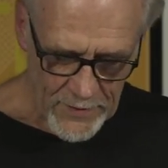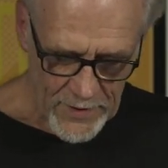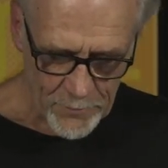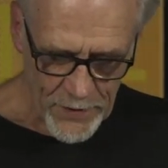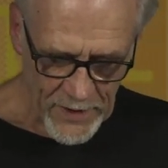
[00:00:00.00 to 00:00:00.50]

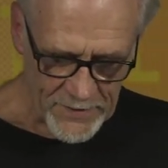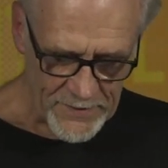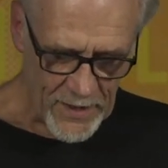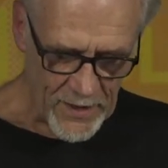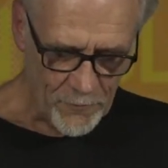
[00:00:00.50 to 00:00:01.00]
and paid
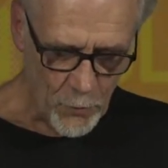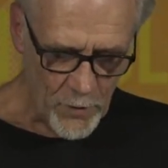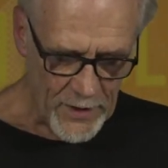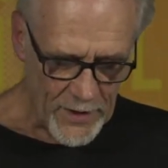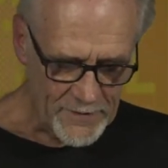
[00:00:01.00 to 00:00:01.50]
staff
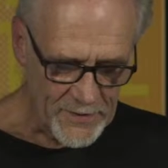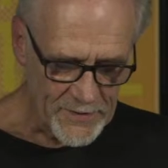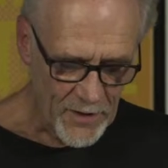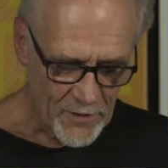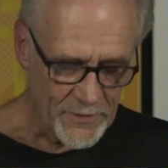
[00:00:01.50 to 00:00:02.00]
organized
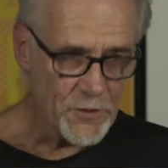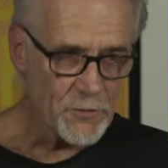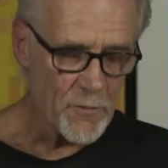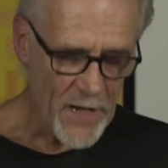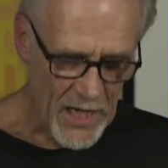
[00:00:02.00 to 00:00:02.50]
itself
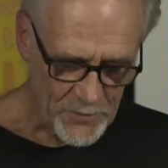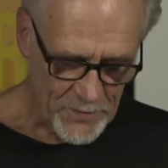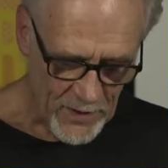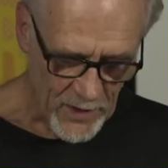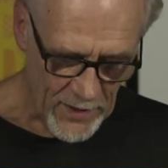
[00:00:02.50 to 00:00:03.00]
into a
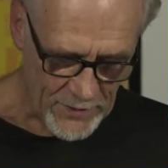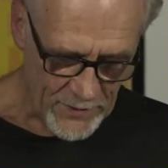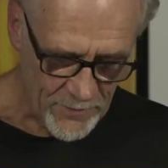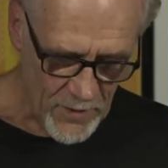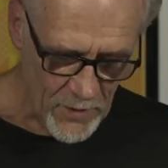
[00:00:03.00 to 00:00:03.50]
management
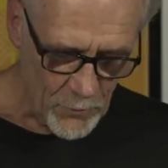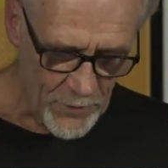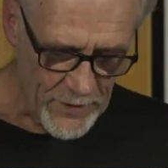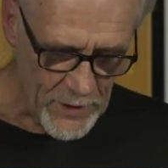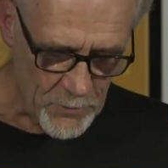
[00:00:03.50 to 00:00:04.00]
collective
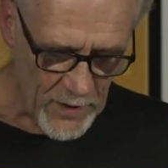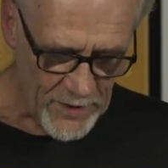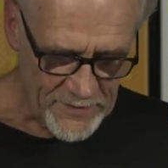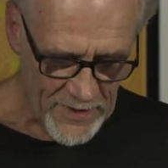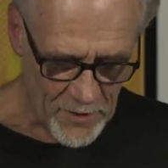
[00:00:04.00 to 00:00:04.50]
with
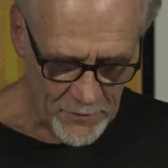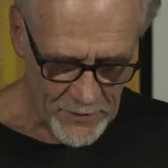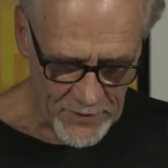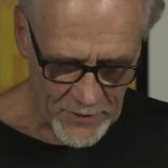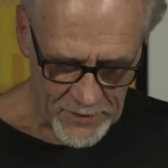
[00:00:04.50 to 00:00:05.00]
equalized
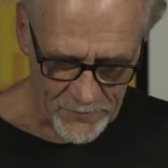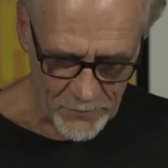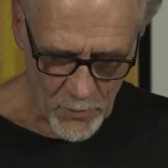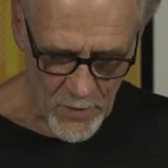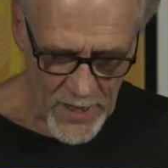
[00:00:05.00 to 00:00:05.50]
salaries, at least
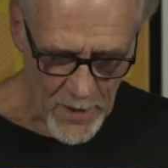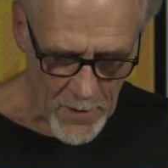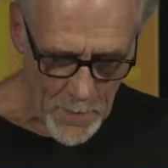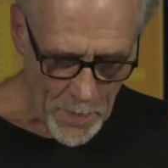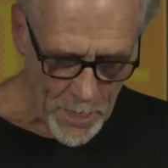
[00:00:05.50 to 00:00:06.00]
for a while.